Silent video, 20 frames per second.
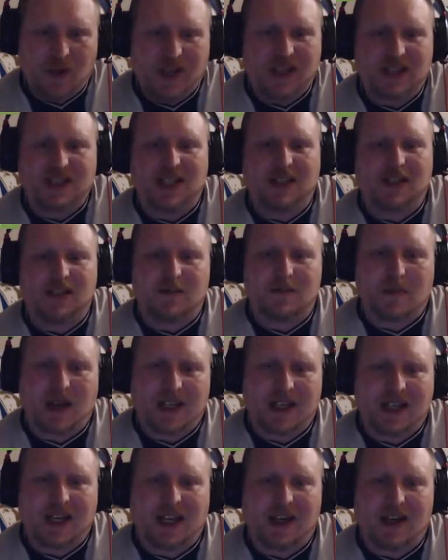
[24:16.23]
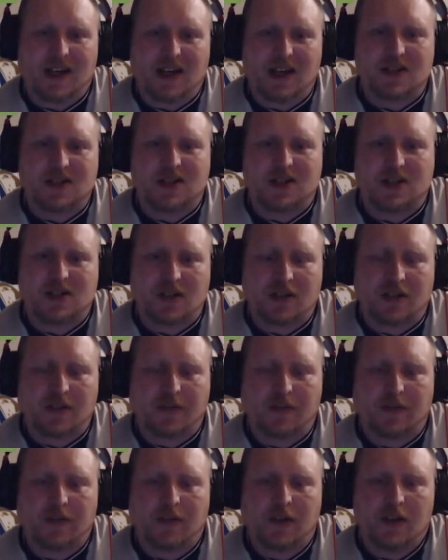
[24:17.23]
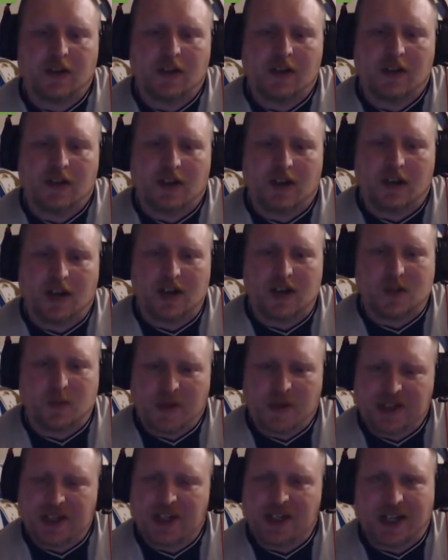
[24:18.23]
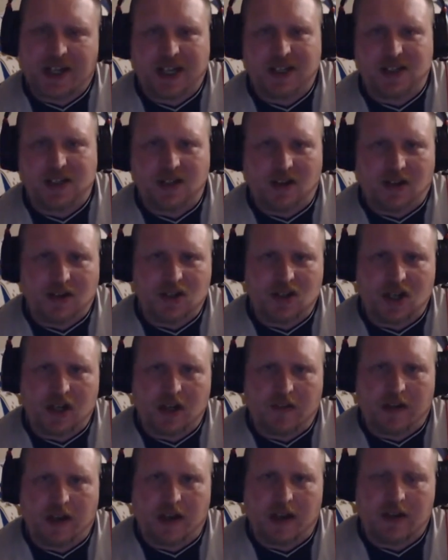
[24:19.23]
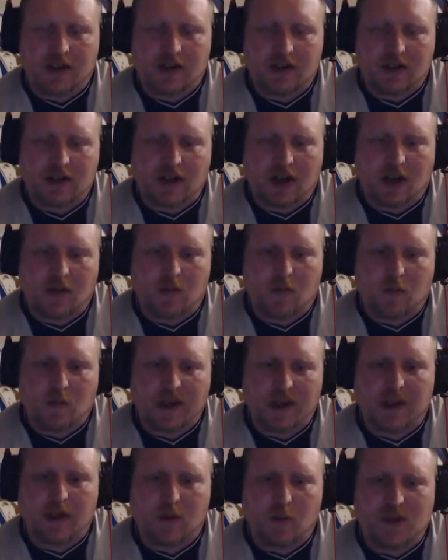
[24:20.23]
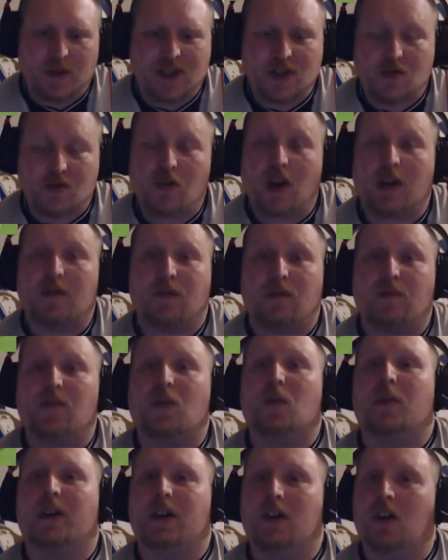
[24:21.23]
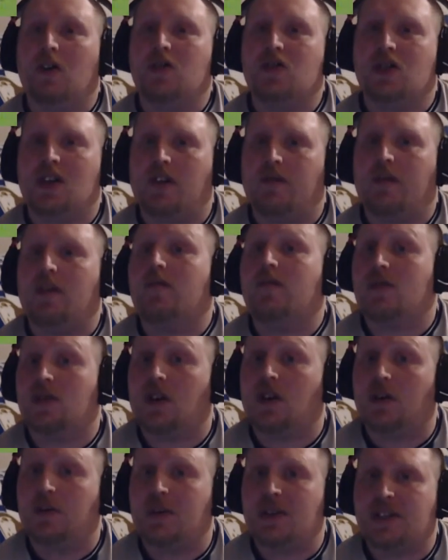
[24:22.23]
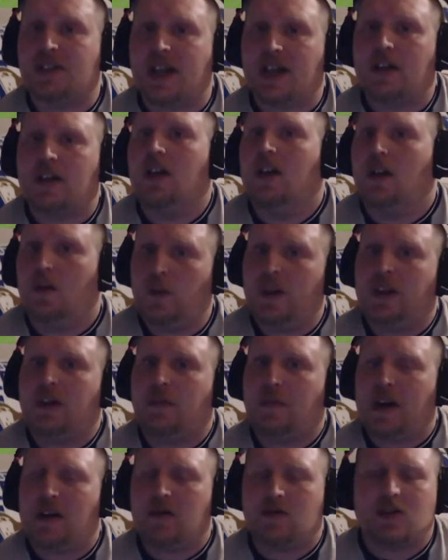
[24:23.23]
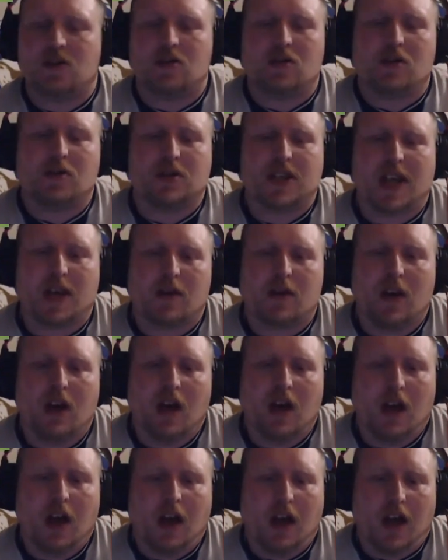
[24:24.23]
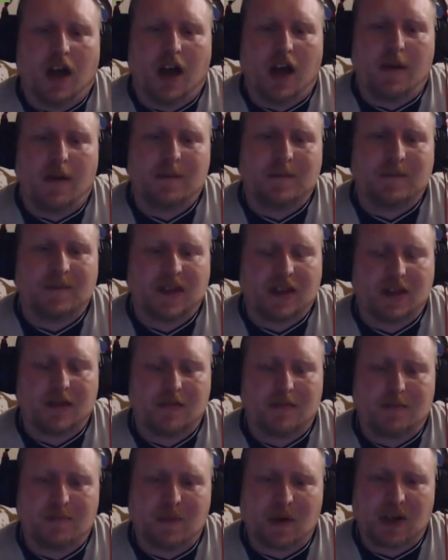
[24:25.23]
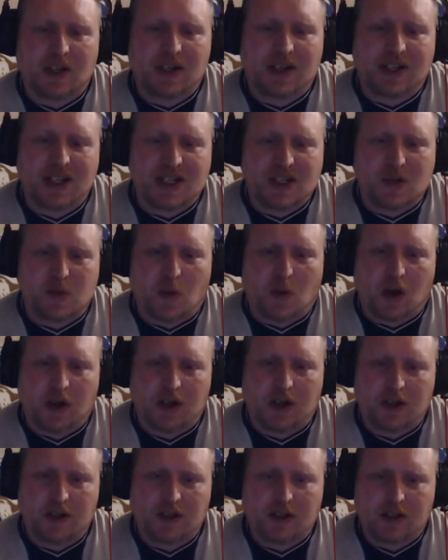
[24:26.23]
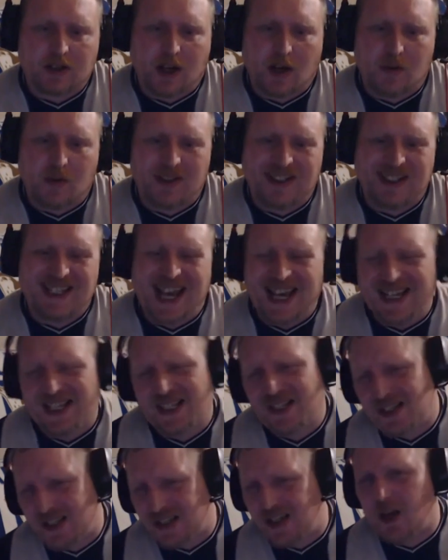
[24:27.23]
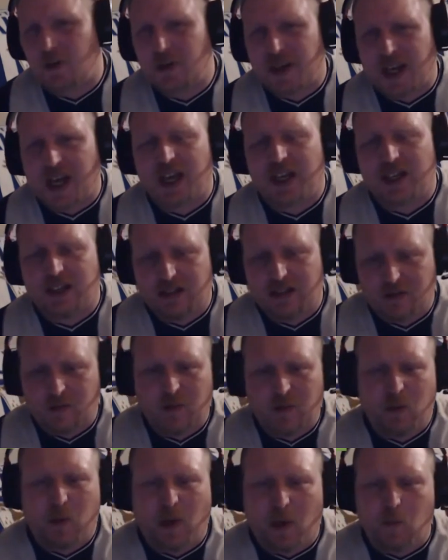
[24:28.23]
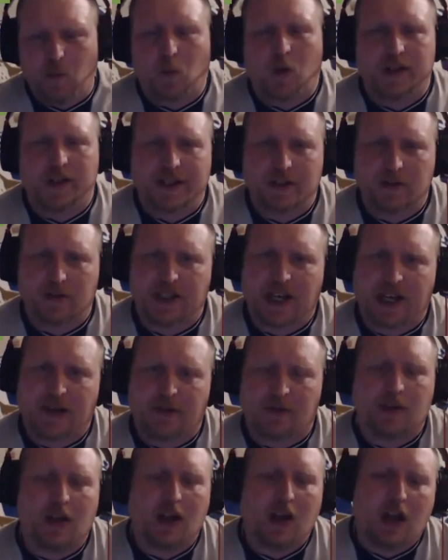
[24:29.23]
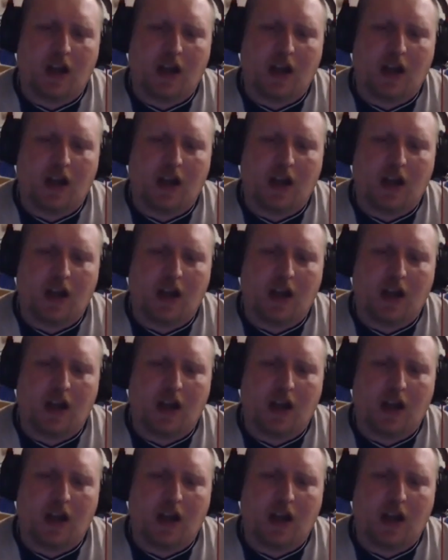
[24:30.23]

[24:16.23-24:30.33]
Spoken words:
didn't make it as tough as we did against Nigeria. You know, we scraped through with Nigeria, it's got to be said, with the penalty shootout. But this one, you know, yes, okay, we went 1-0 down.